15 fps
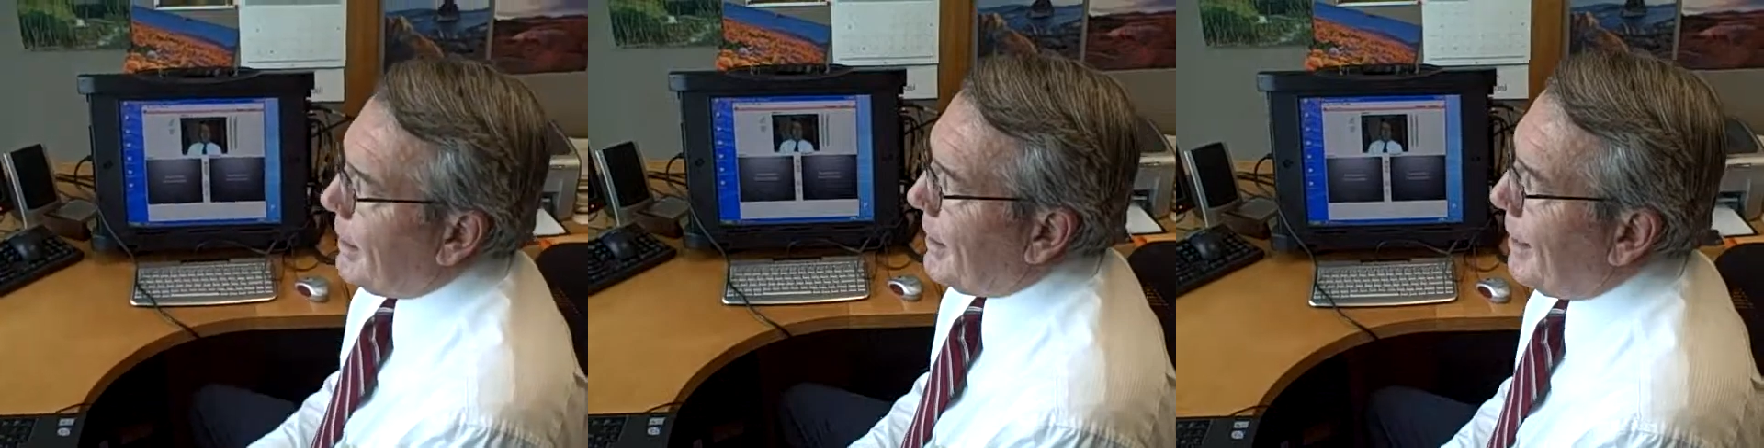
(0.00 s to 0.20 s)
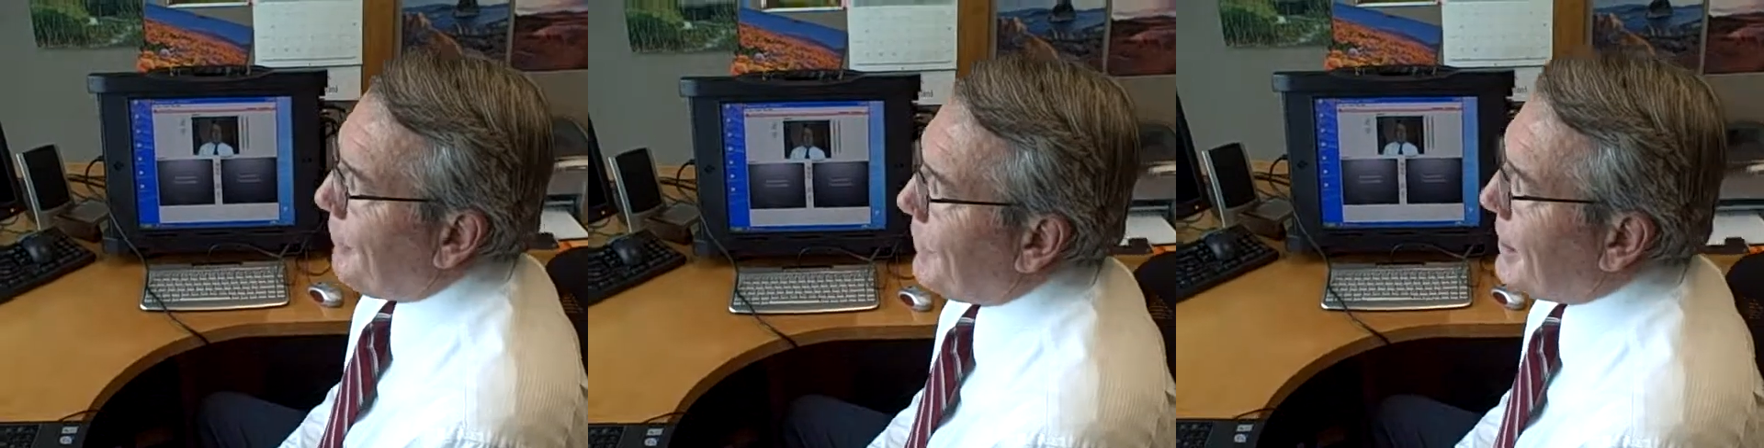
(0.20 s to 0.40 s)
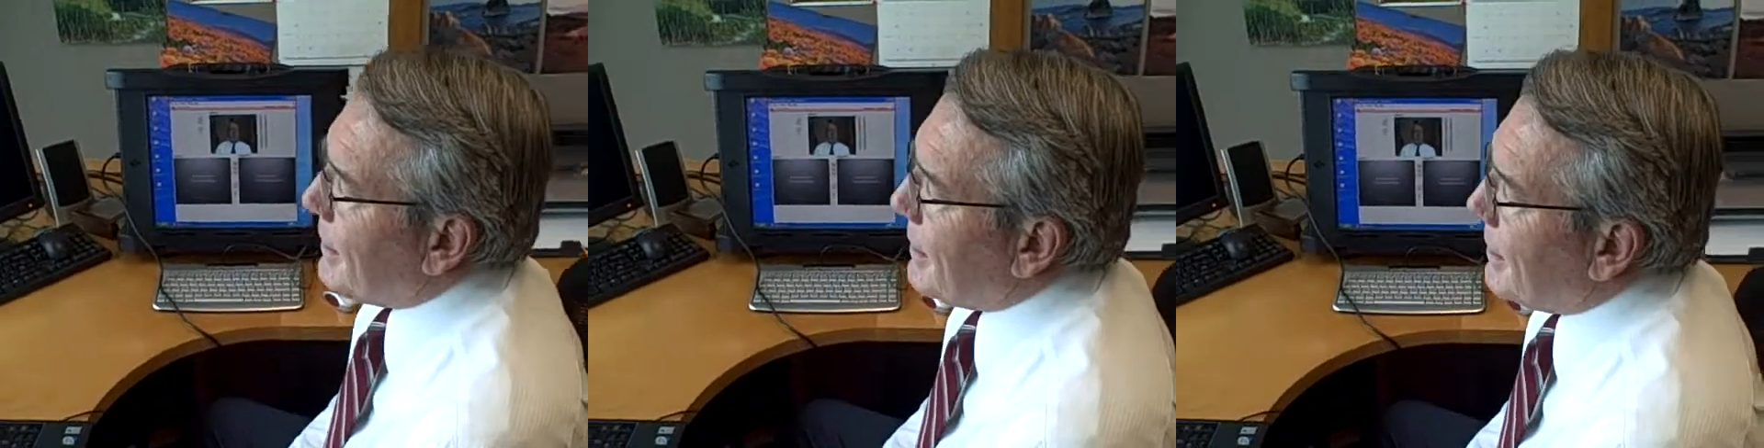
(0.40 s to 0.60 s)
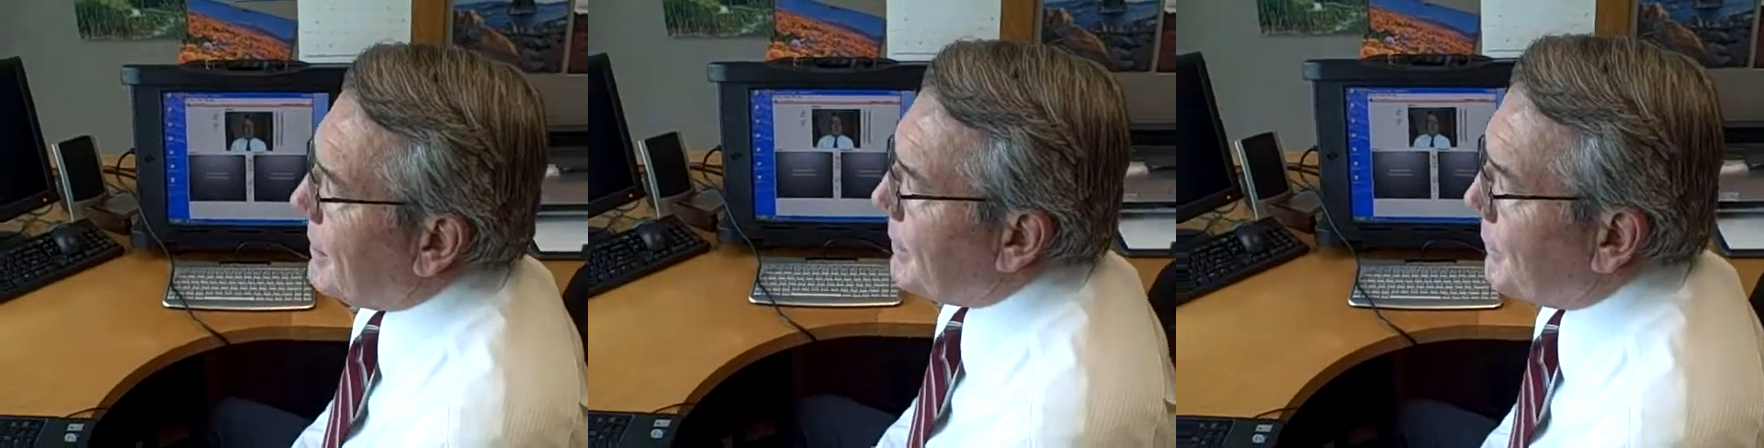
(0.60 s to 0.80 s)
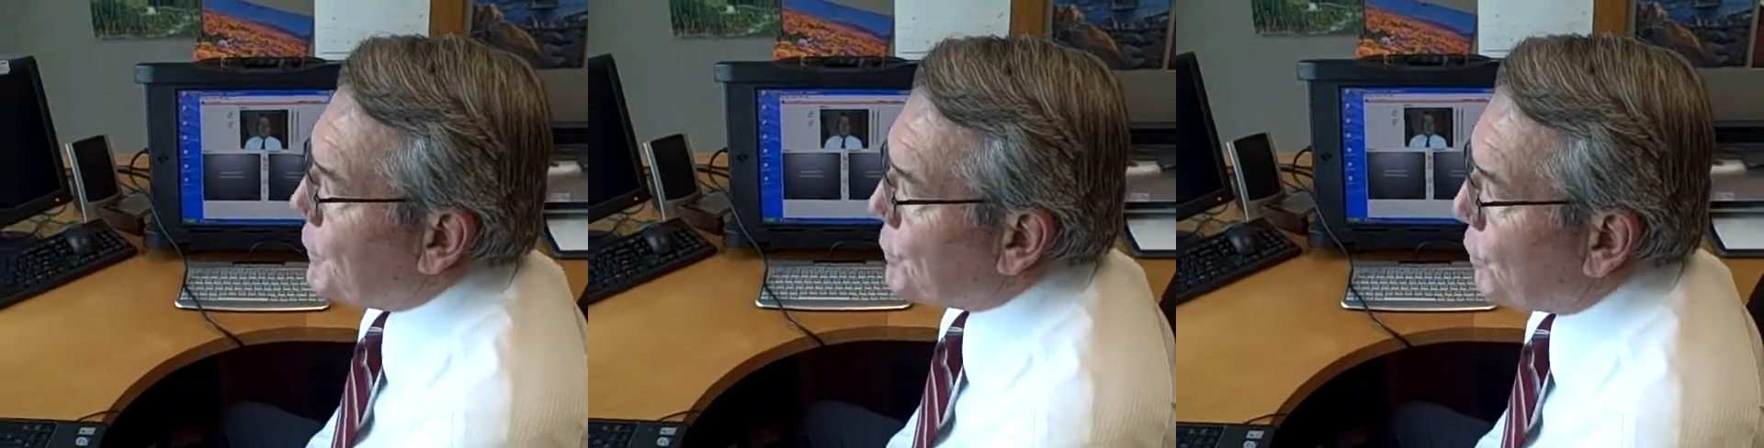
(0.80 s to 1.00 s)
every
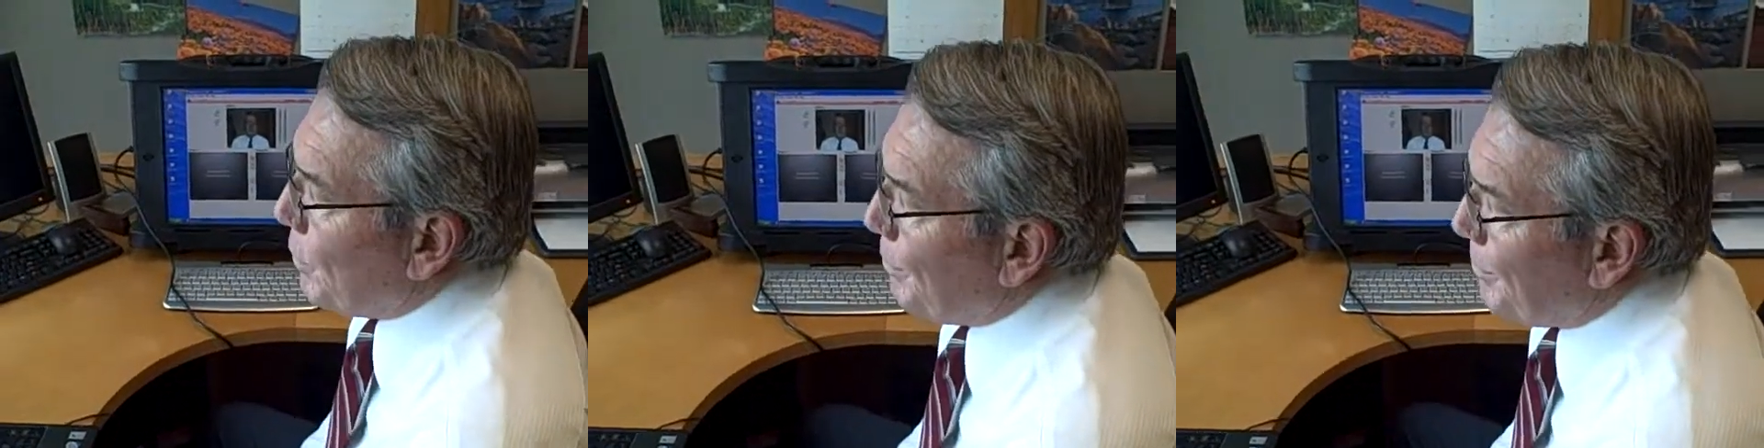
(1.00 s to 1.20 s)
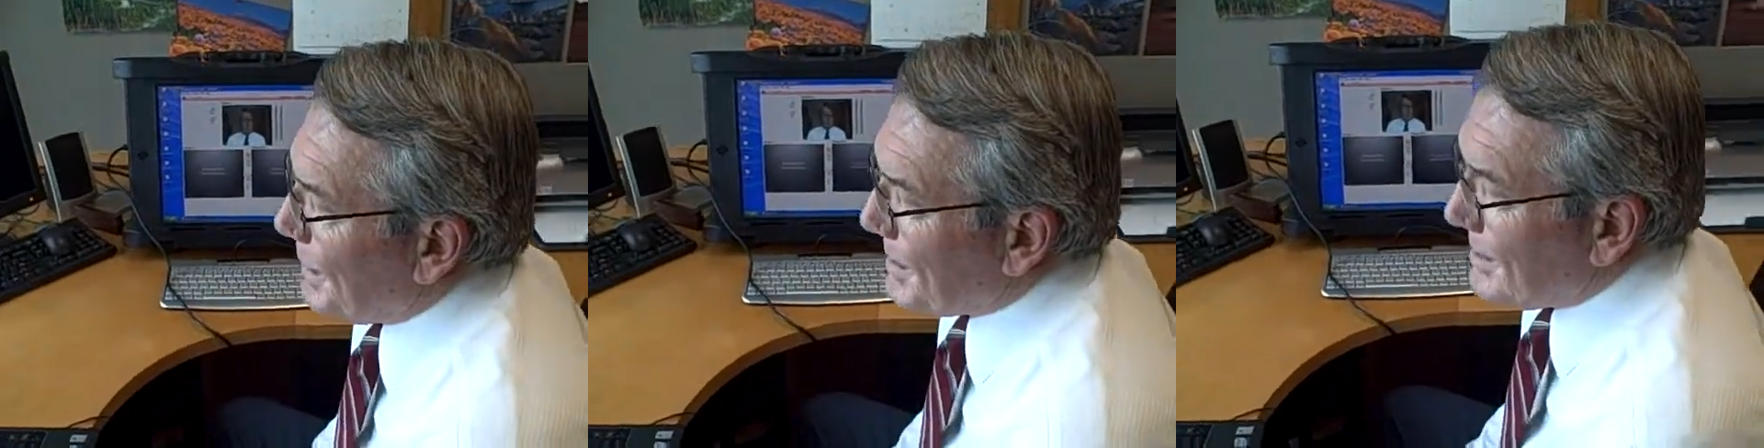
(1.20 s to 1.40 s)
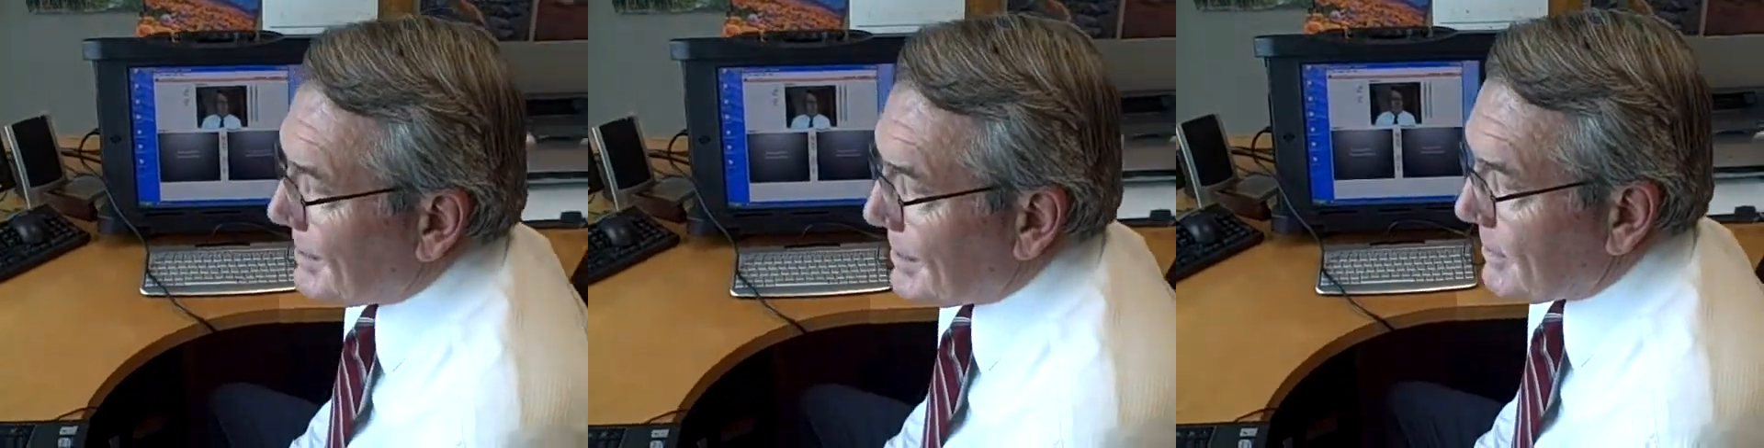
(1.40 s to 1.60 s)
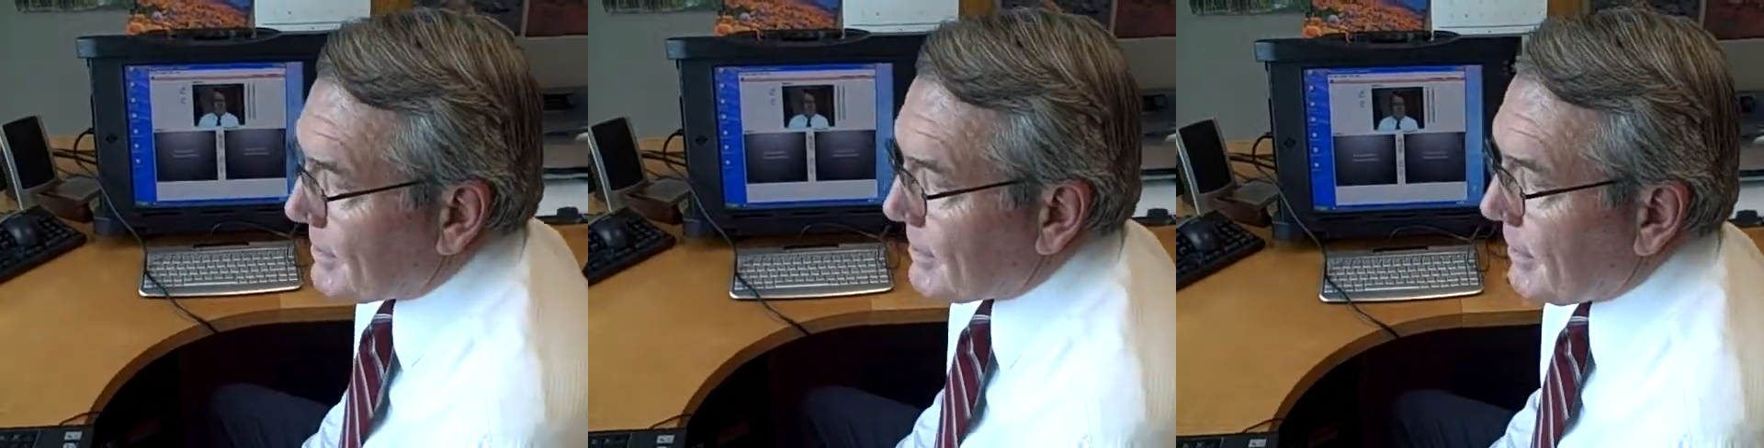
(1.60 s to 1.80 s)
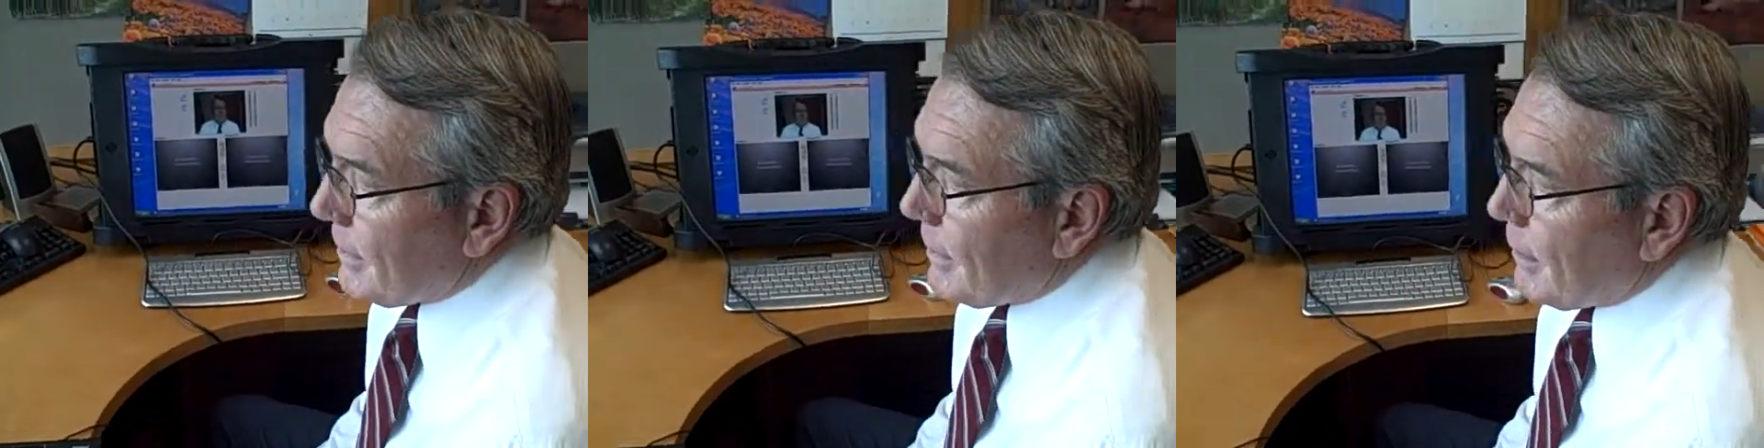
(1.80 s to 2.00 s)
individual business